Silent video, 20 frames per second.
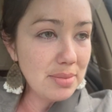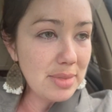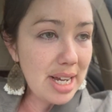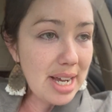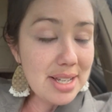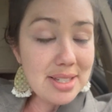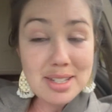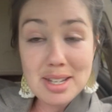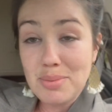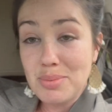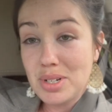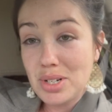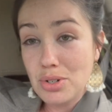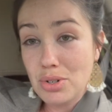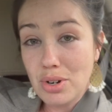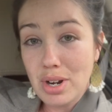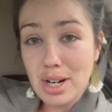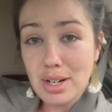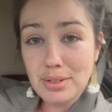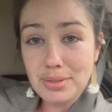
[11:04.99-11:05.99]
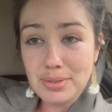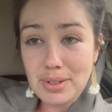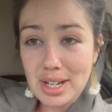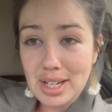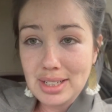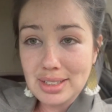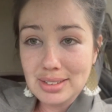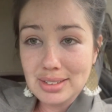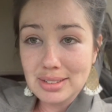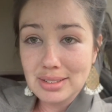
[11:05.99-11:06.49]
as I've been trying to
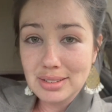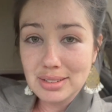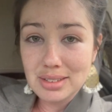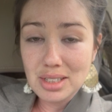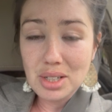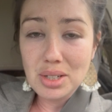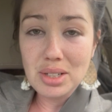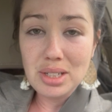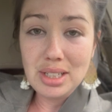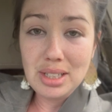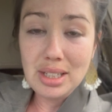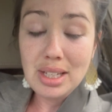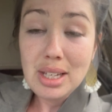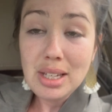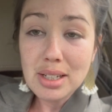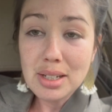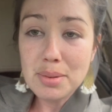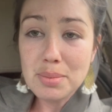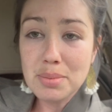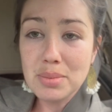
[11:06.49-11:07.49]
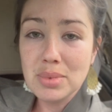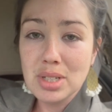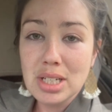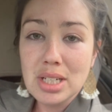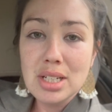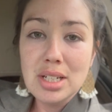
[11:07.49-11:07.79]
find a good income